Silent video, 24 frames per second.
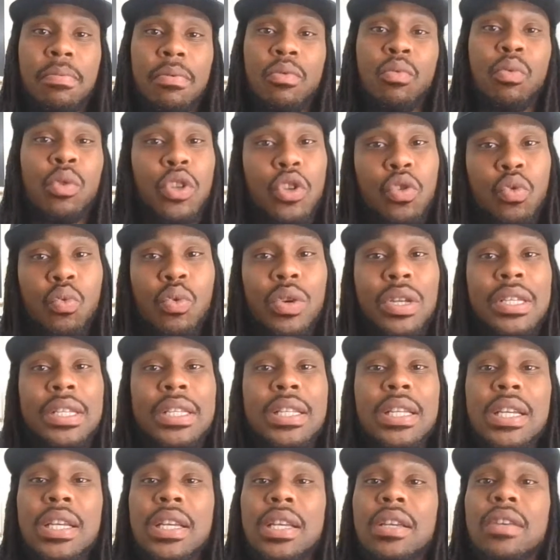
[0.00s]
when you
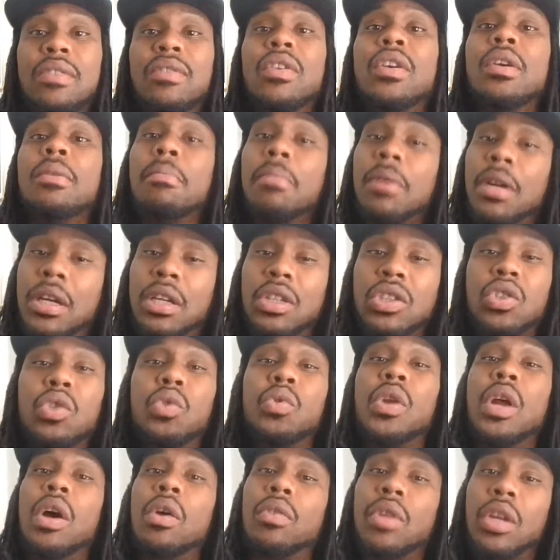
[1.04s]
receive because
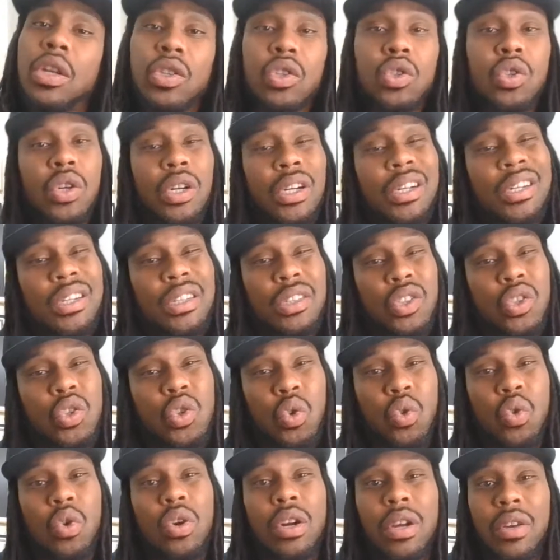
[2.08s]
you know that you're a good
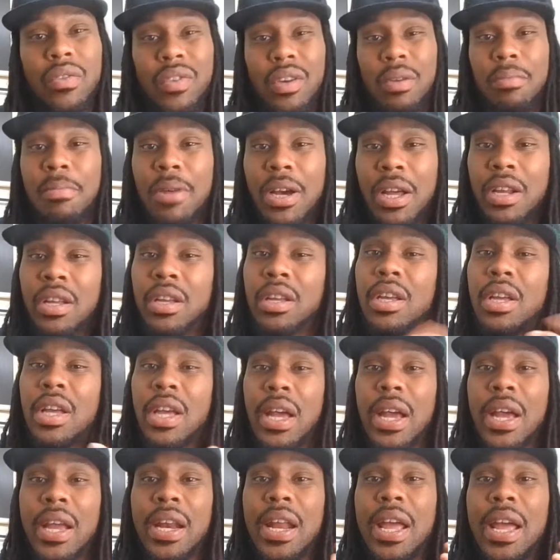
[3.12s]
steward of your money
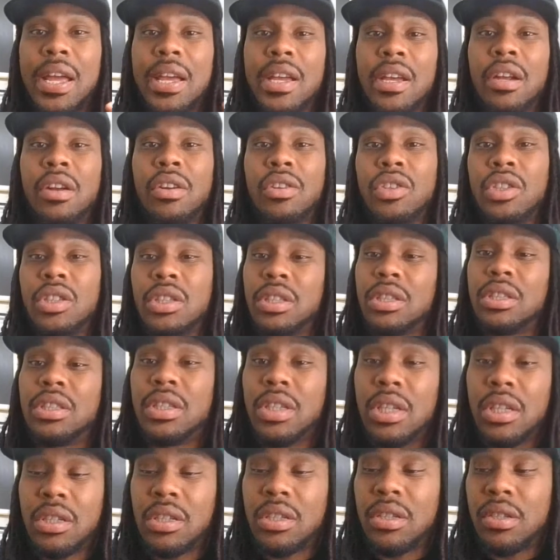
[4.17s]
and that energy is
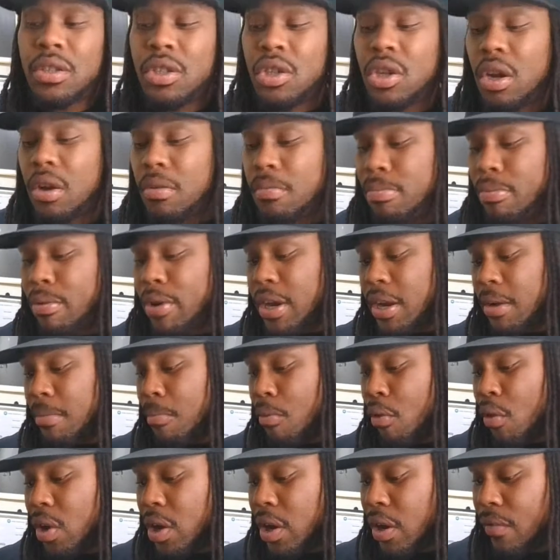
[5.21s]
just you know bringing
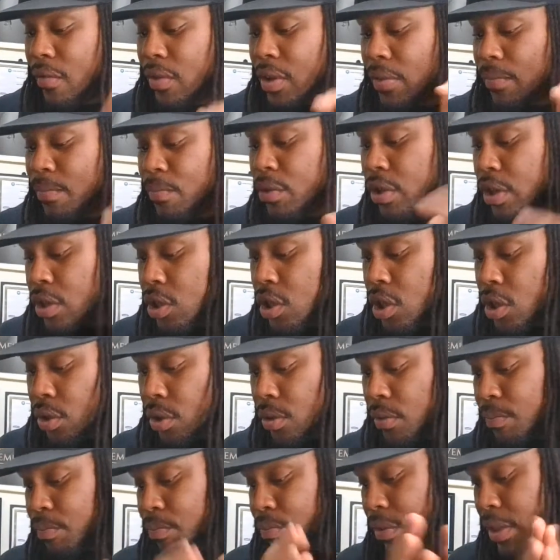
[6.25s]
more of it to
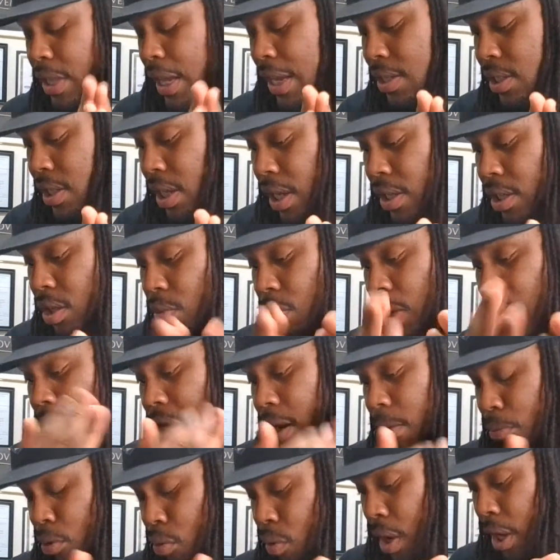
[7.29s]
you that's that so we got
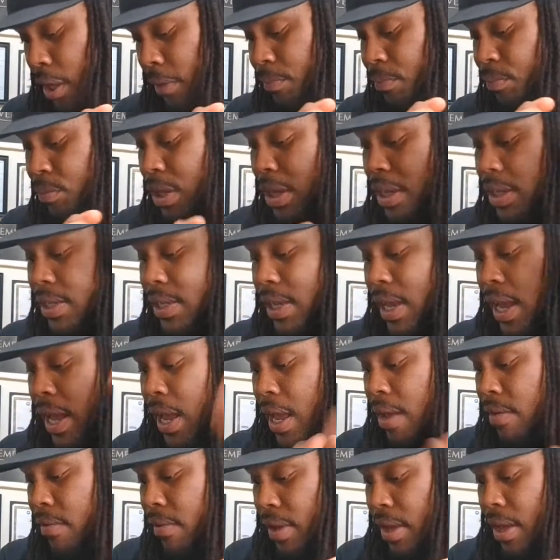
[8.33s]
number one
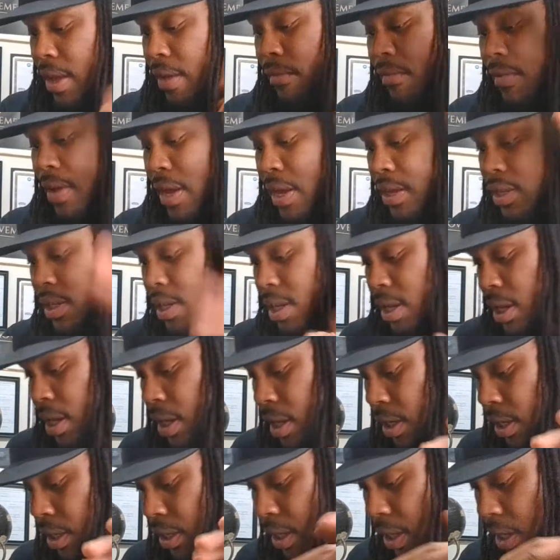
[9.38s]
save invest
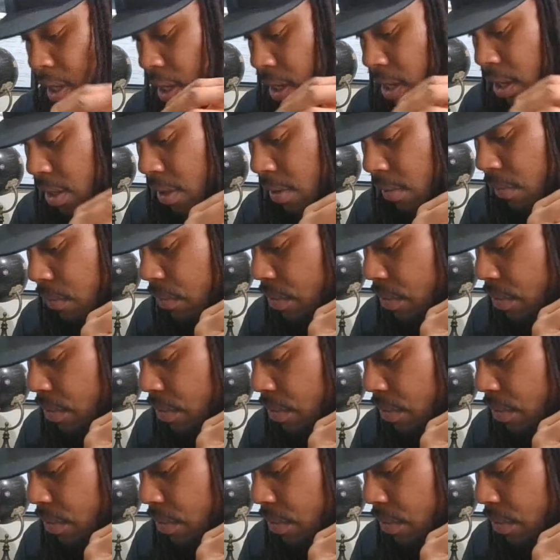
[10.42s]
give